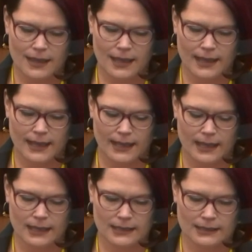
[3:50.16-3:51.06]

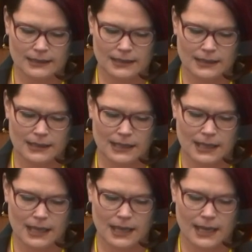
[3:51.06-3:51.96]
I
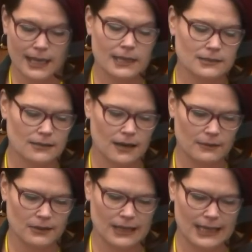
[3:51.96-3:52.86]
entered
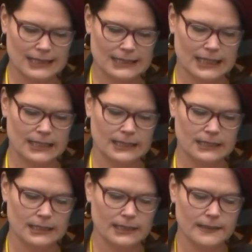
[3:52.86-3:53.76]
Harbor Lights, and